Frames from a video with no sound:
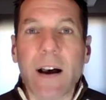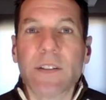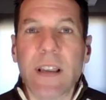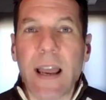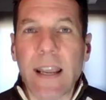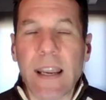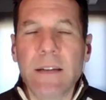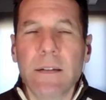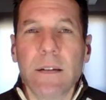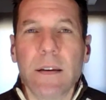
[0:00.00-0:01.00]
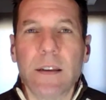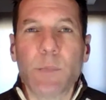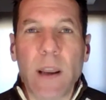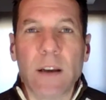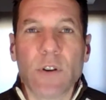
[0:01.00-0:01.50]
outside in is
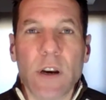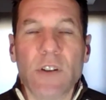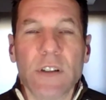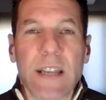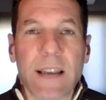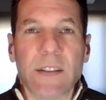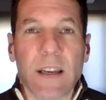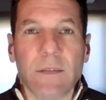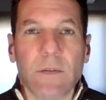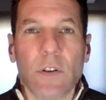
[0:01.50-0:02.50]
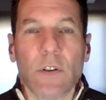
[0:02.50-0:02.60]
penetration testing.